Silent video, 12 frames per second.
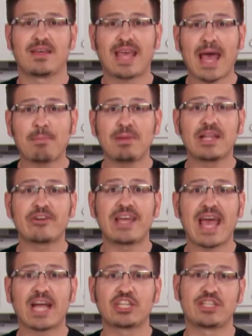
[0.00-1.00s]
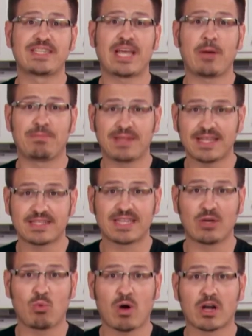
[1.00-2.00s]
Capillary action is how plants
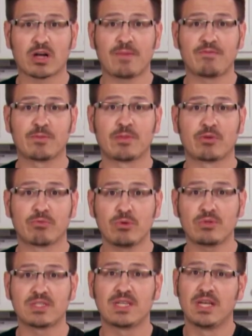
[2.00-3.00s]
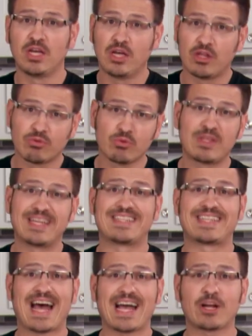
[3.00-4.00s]
get water up from their roots through the
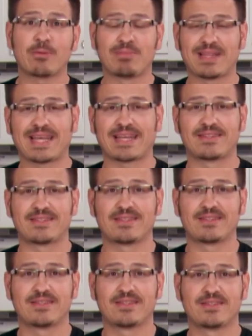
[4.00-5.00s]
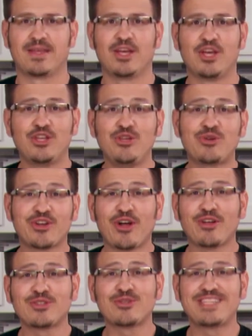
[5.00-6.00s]
entire plant. You can
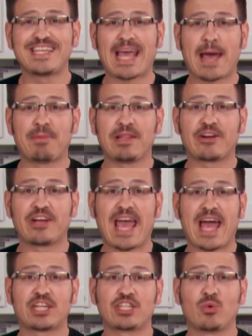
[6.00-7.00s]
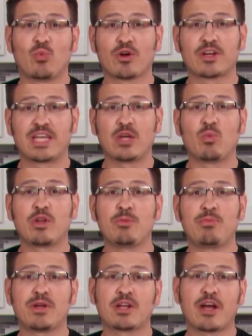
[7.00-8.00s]
also see capillary action working when you
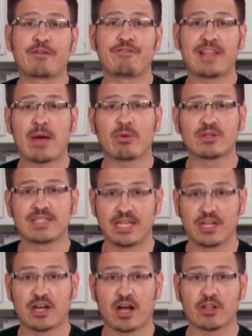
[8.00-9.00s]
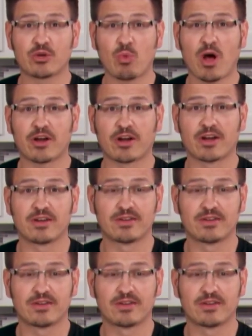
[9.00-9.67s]
put cut flowers into colored water.